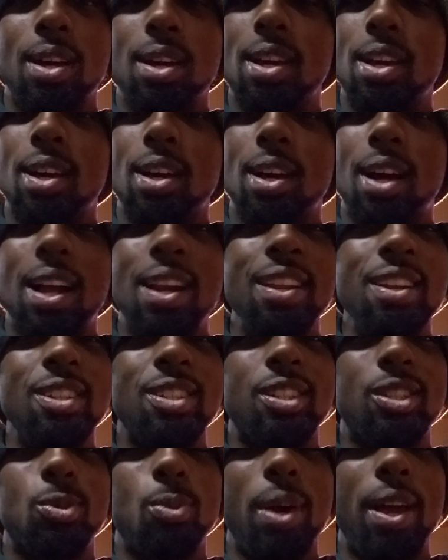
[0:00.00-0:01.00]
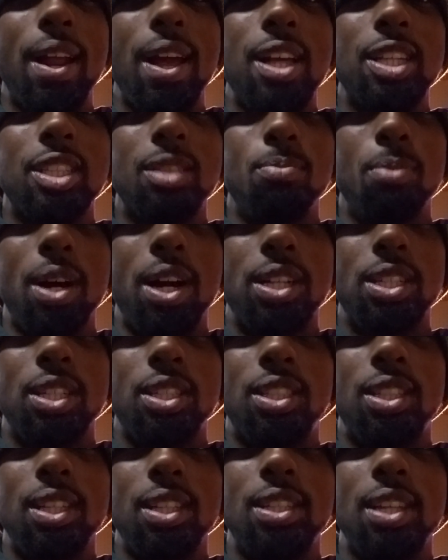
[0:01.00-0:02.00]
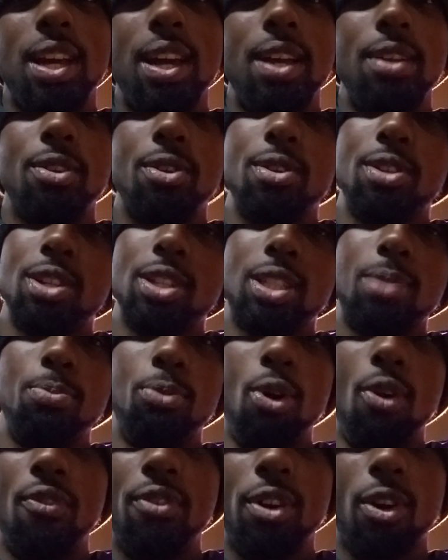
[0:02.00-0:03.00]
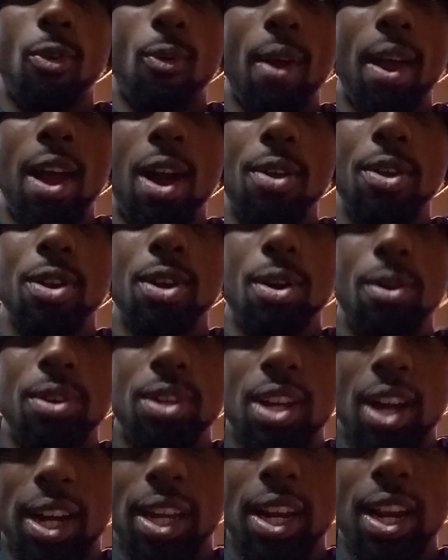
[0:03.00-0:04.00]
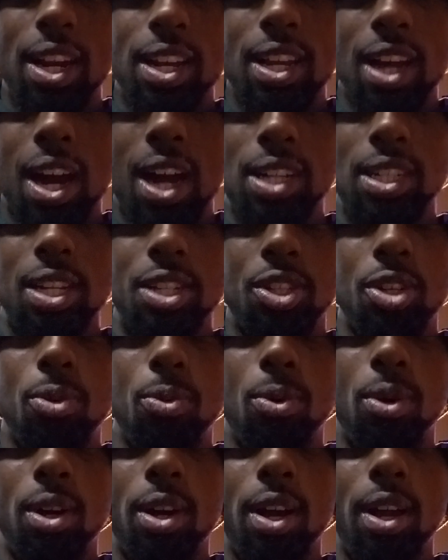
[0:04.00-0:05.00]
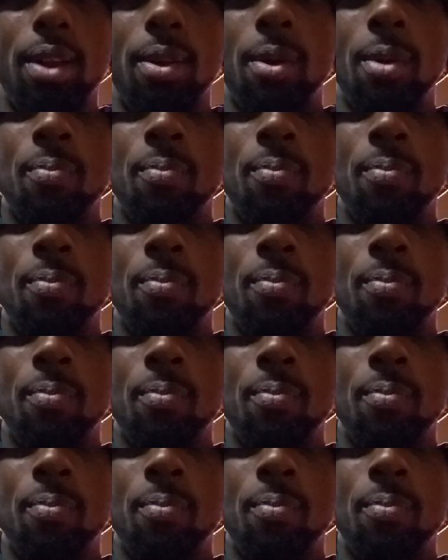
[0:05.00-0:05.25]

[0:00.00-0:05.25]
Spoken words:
I didn't sweat as much. It's just that you're just moving around, ducking and dodging as you would.